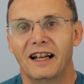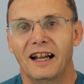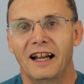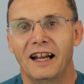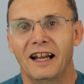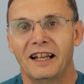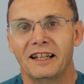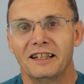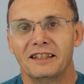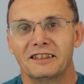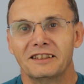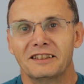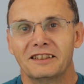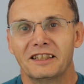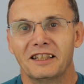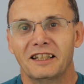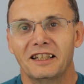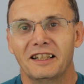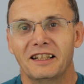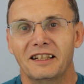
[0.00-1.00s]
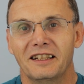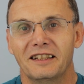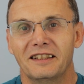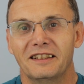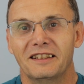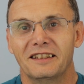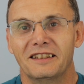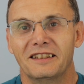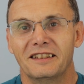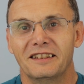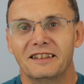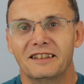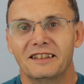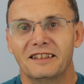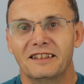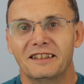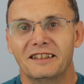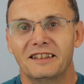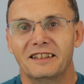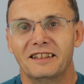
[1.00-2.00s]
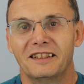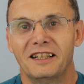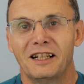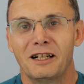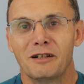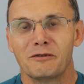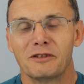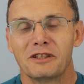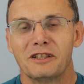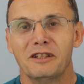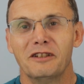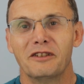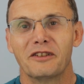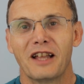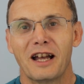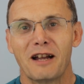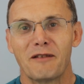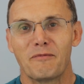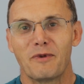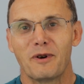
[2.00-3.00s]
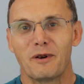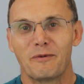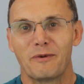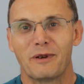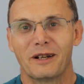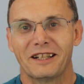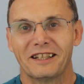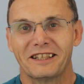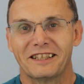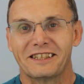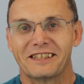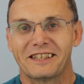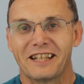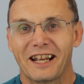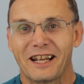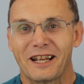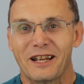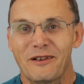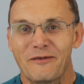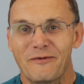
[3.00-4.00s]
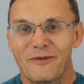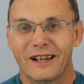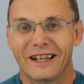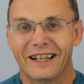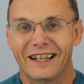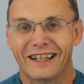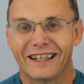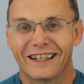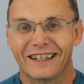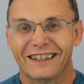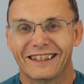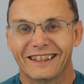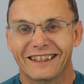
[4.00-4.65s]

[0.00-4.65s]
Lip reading: And I was not that popular the second week,